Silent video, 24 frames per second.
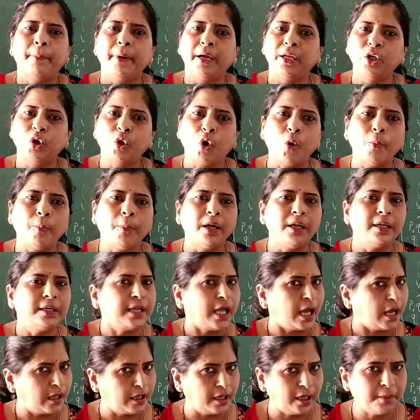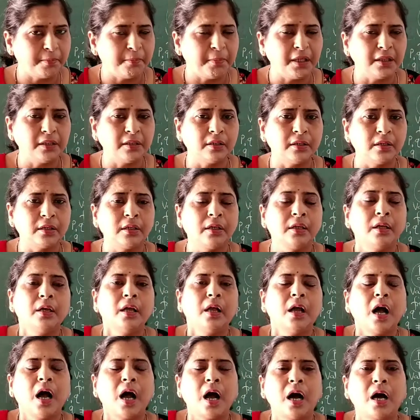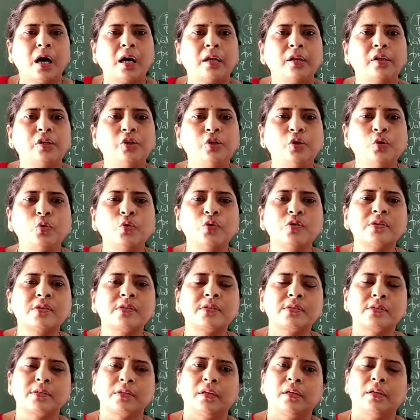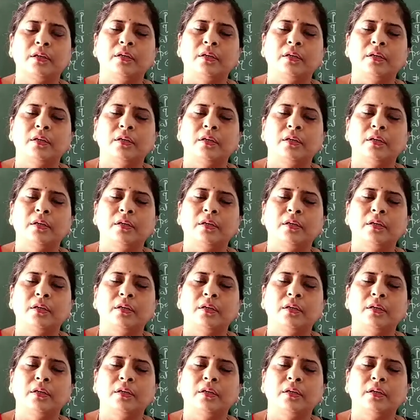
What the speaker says: by normal direct method are used